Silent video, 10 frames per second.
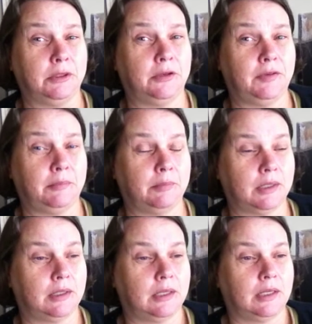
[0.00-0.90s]

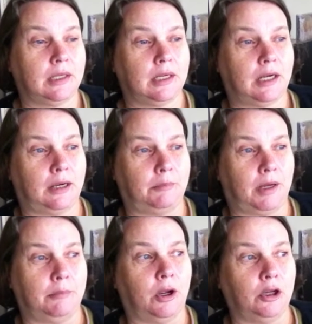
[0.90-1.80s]
November.
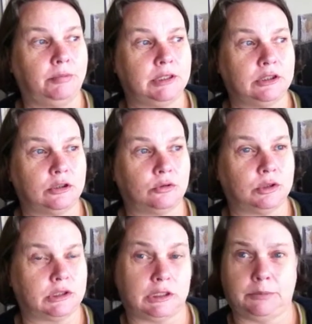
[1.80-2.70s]
I'm hoping to
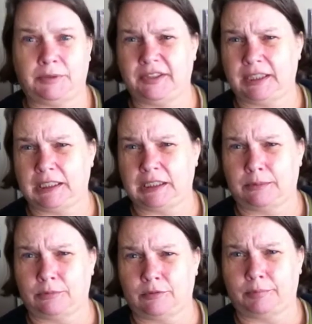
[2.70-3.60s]
order an obscene
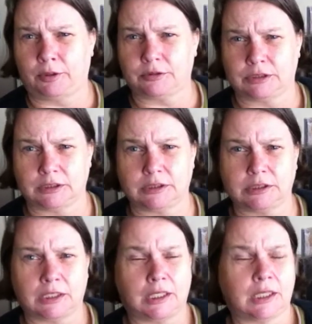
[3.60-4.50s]
number of boxes,